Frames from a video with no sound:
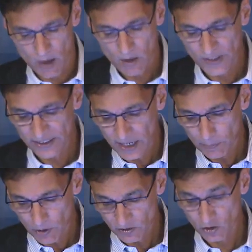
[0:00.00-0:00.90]
of the entire
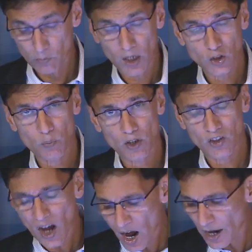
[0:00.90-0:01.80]
process is much, much
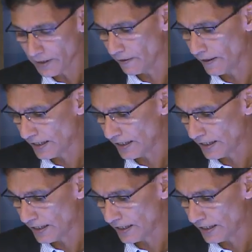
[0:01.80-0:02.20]
higher, and